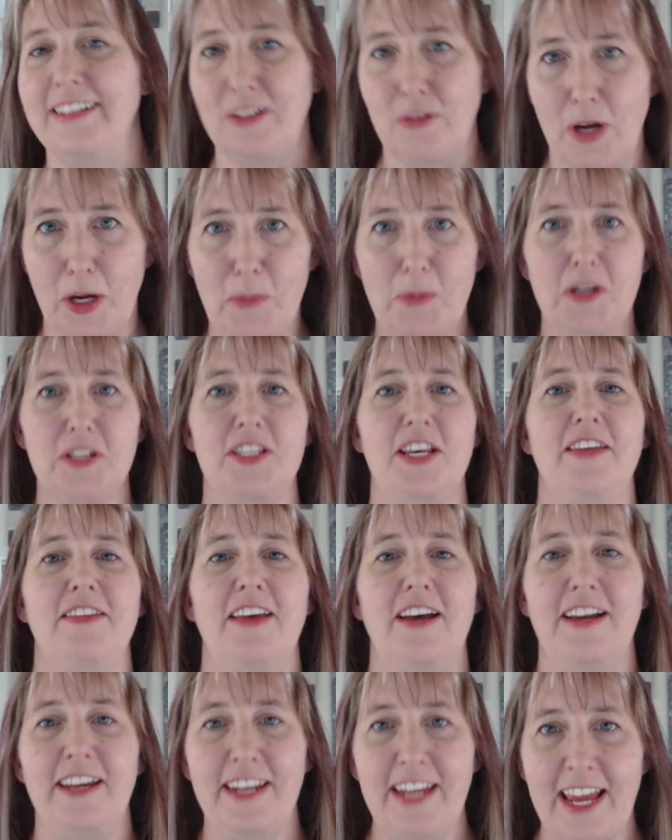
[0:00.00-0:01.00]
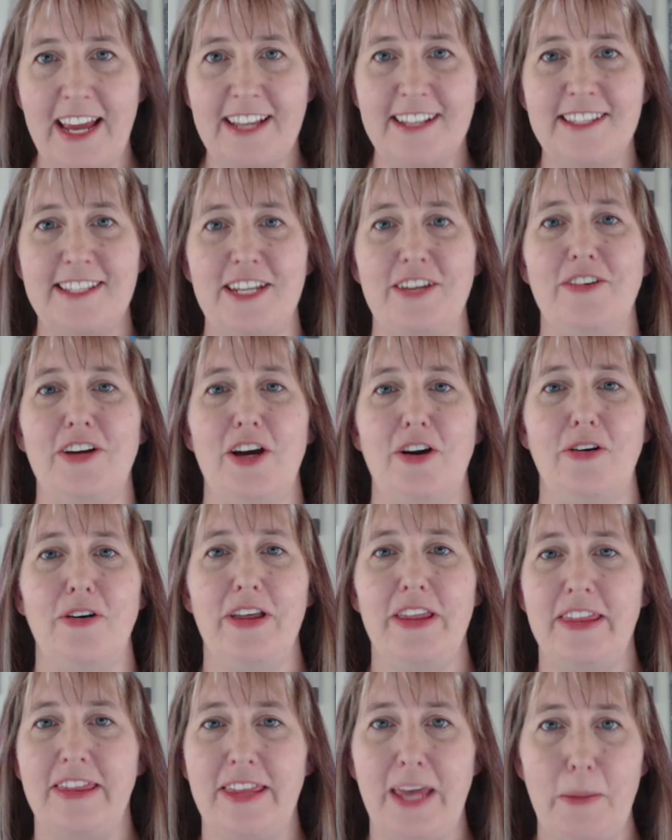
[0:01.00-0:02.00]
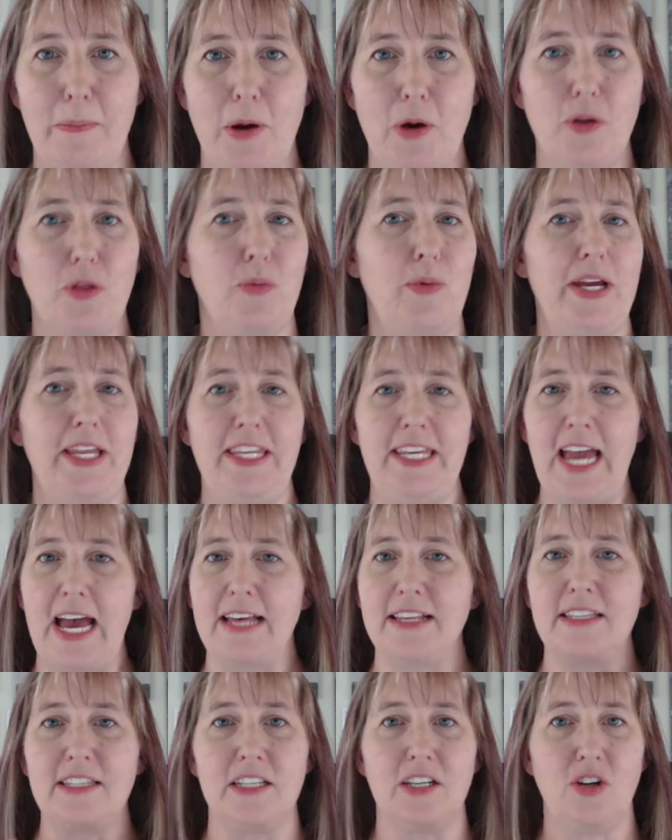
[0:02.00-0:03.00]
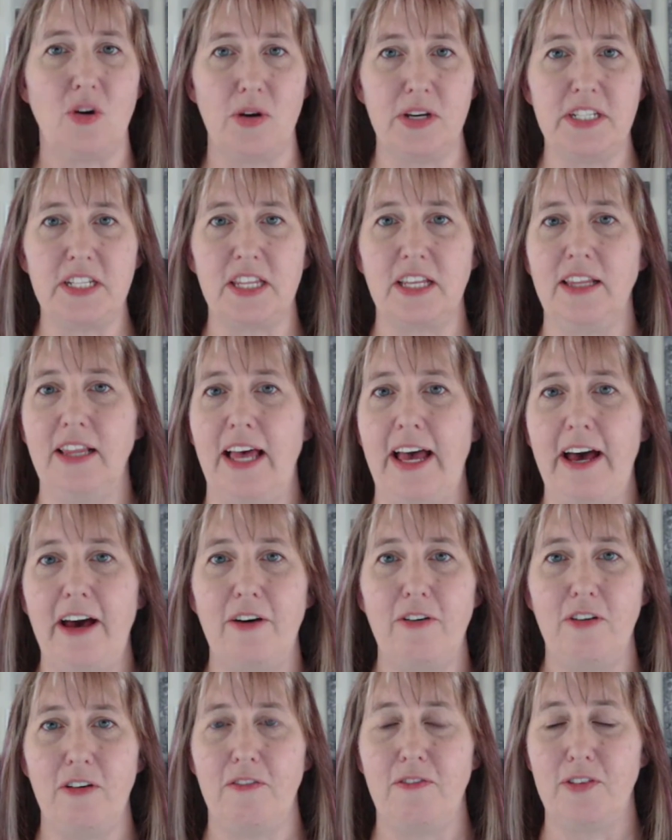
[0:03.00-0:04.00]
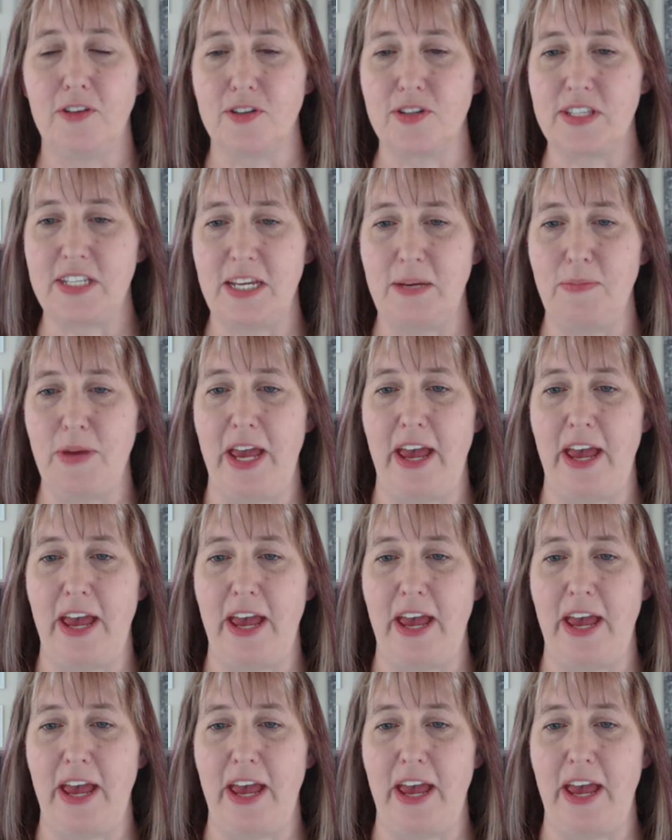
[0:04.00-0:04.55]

QuickBooks Online and Xero, they both went, yes, going to the cloud, full steam